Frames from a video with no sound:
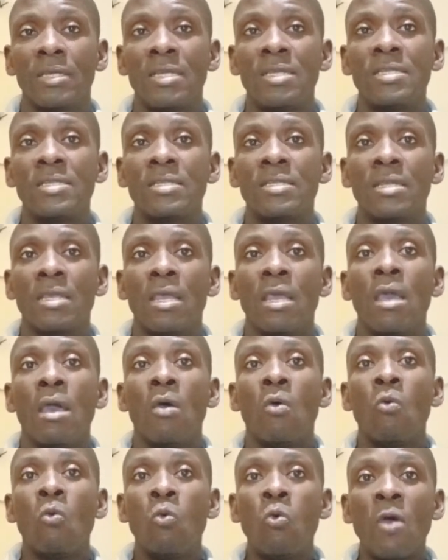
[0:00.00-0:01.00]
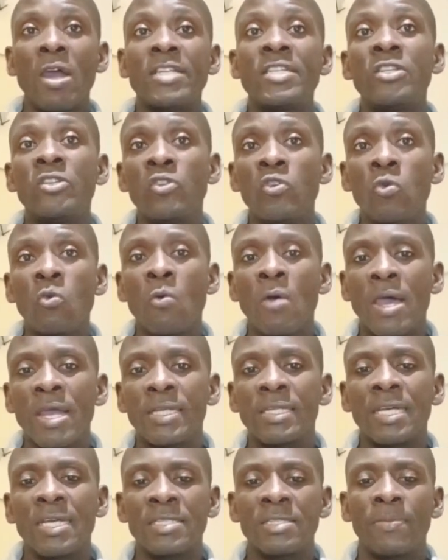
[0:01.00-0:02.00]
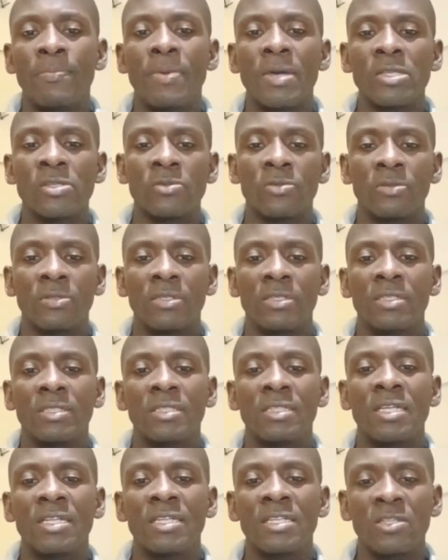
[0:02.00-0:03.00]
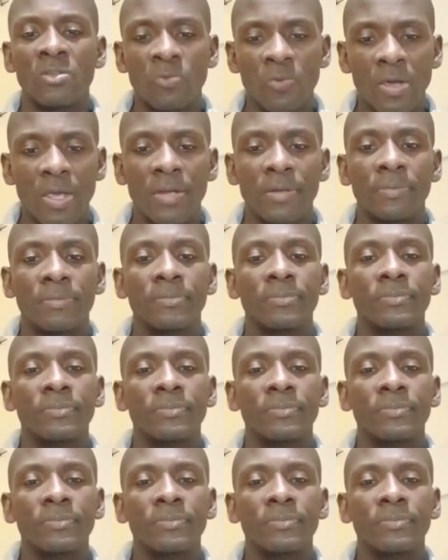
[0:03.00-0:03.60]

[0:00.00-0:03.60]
is what do you want as a person that is one?